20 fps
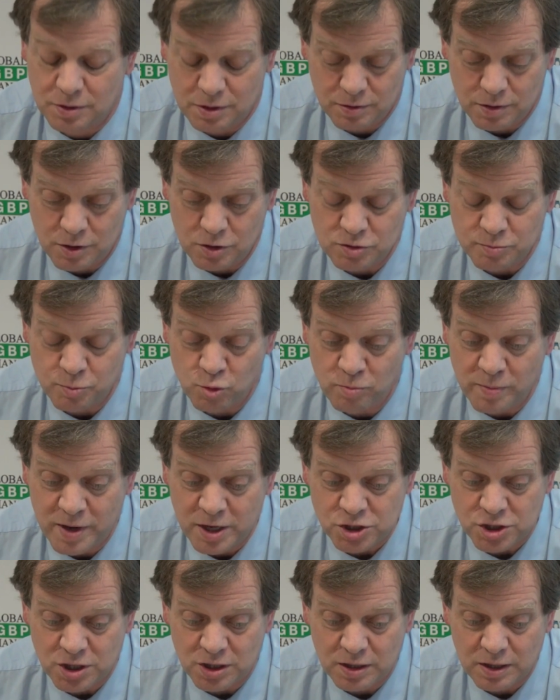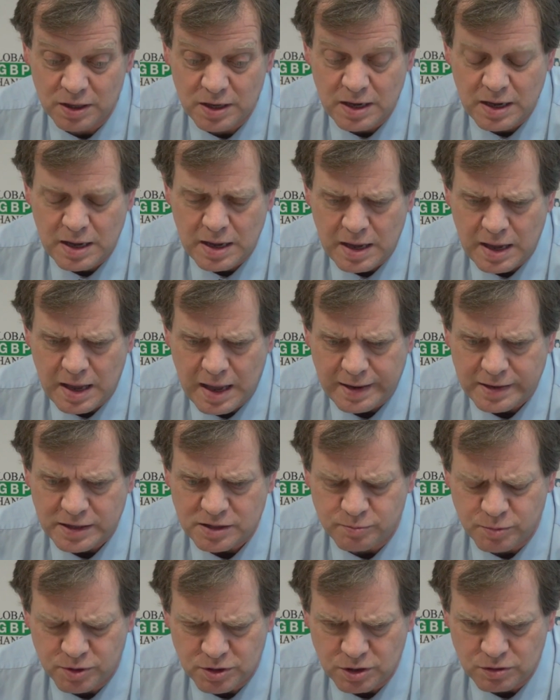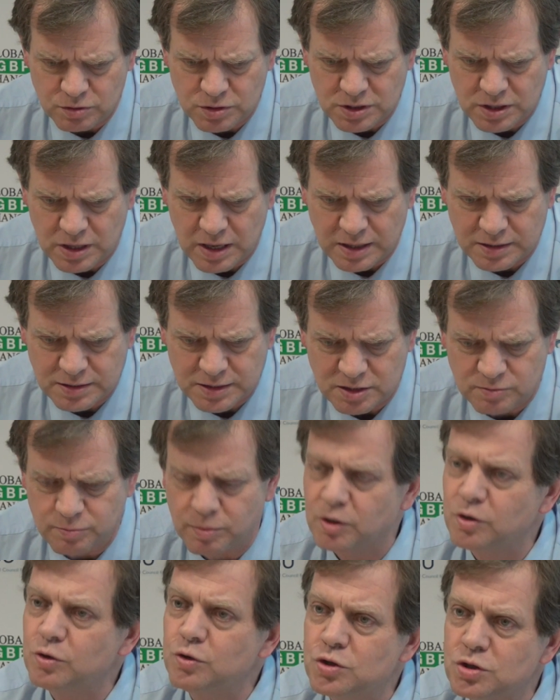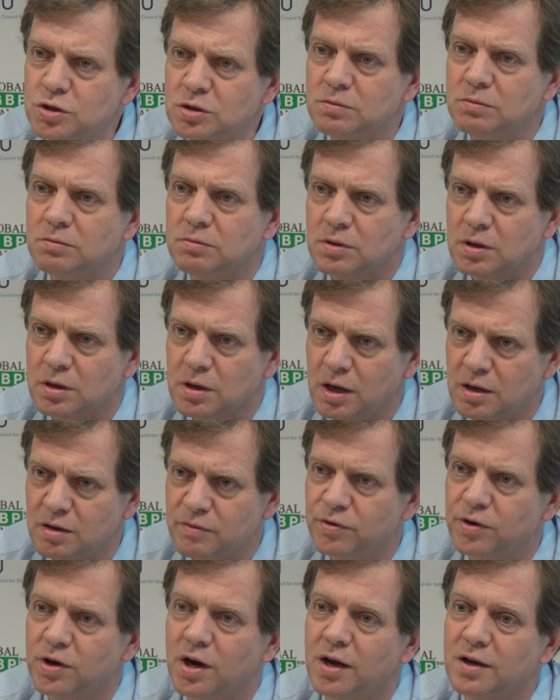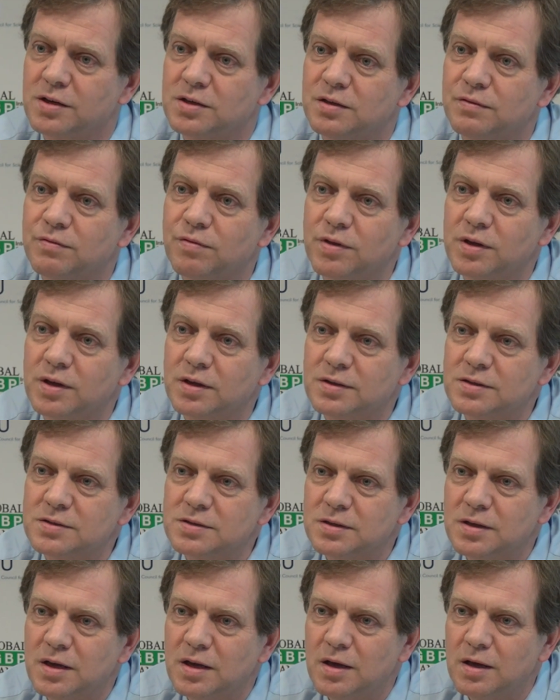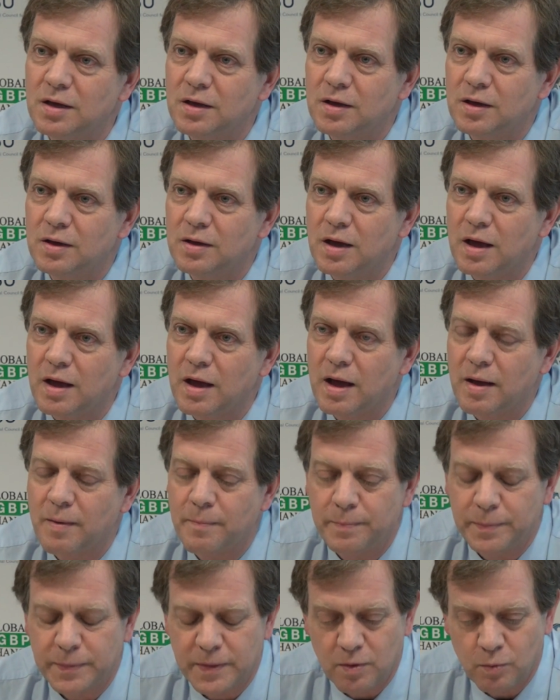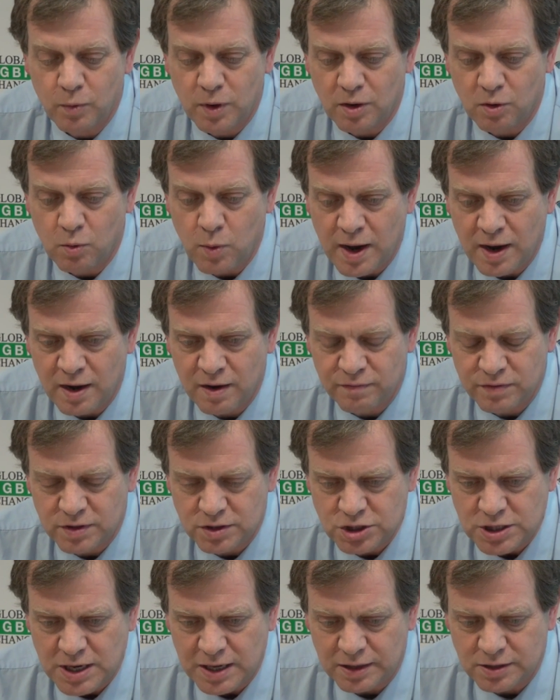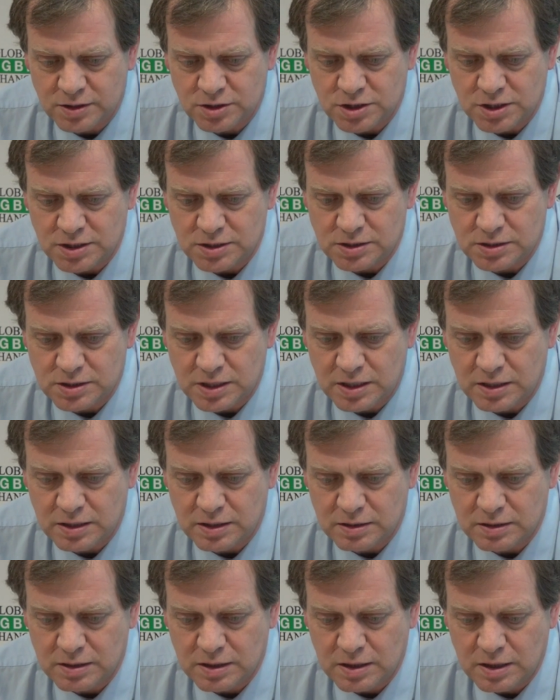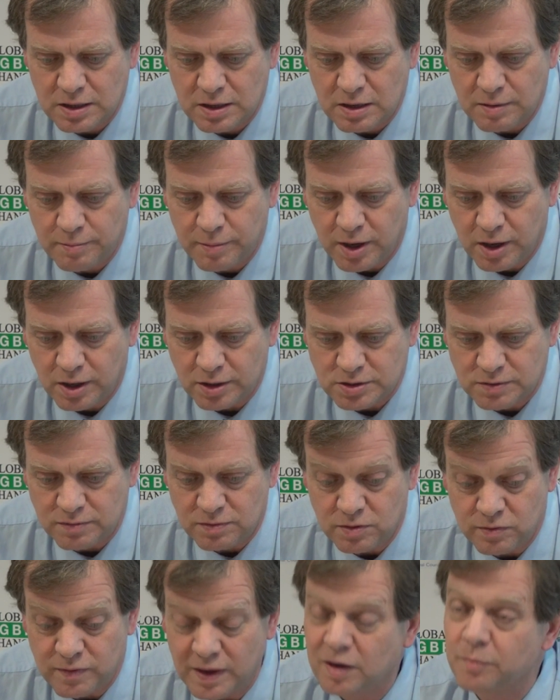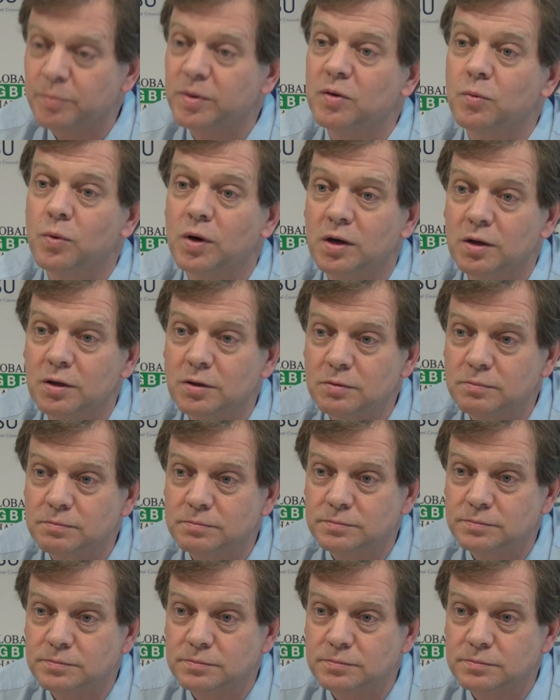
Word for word: no small measure, and it's producing excess pollution and a variety of things. We're aware of the challenges in parts of the developing world.